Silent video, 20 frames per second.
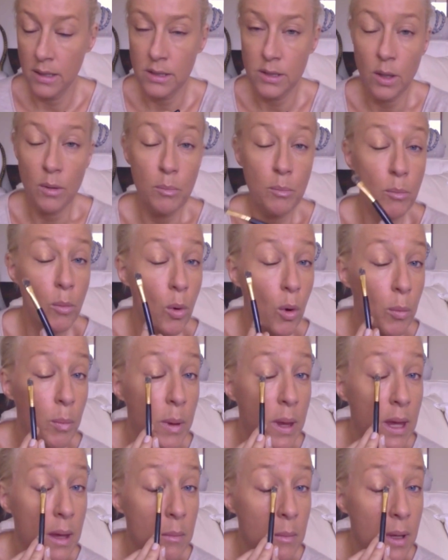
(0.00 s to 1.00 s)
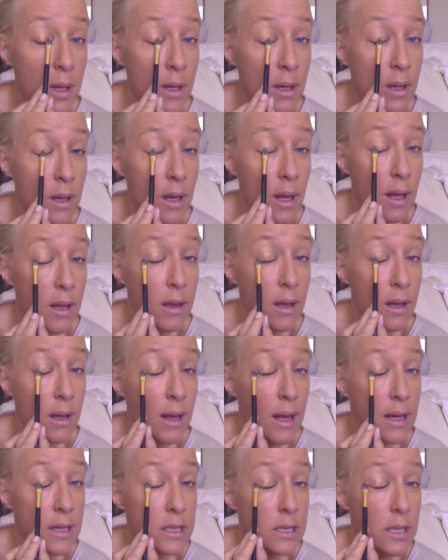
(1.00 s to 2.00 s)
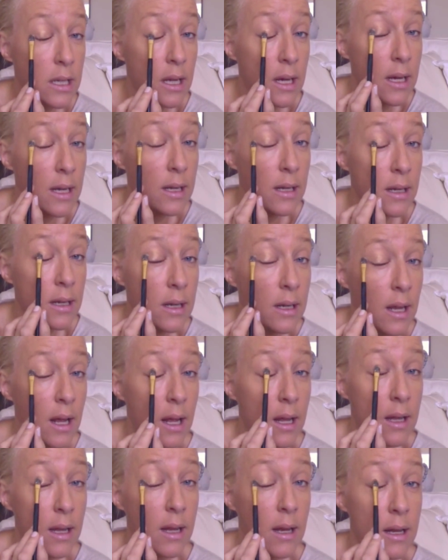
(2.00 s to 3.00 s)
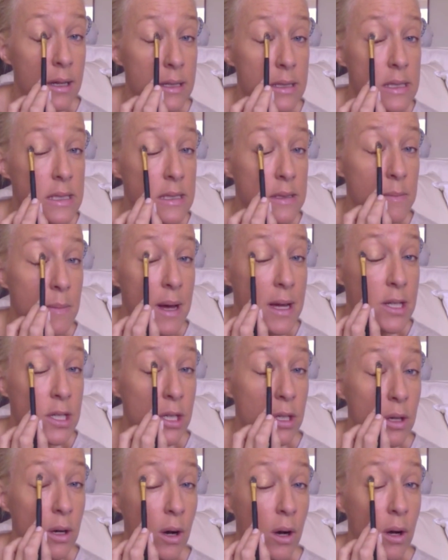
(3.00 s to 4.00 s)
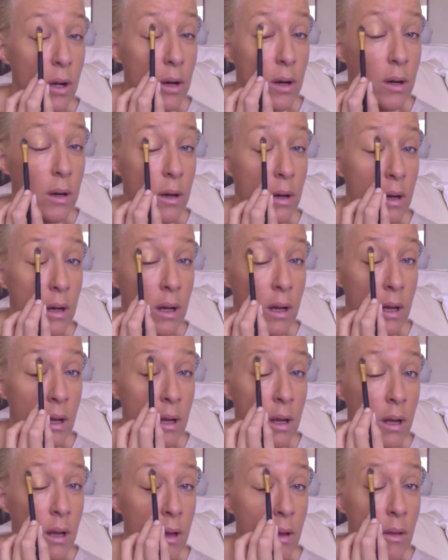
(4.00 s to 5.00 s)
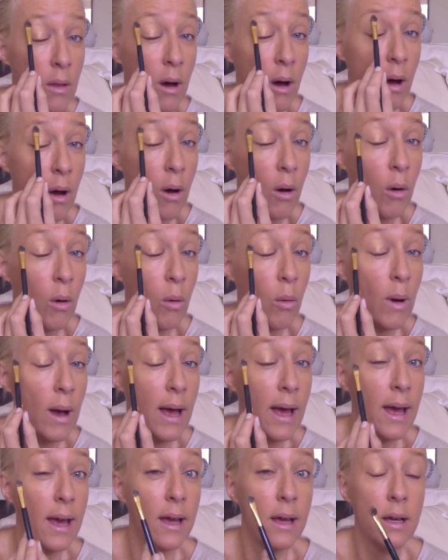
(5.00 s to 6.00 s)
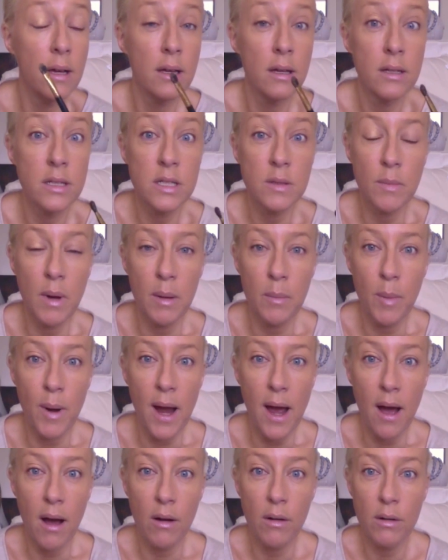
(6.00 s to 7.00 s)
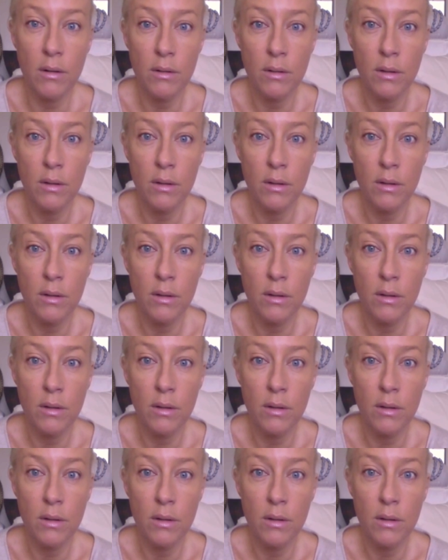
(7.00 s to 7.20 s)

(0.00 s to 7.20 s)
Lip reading: So I've more pigment at the lash line, and then I just smash it on the whole way to my brow.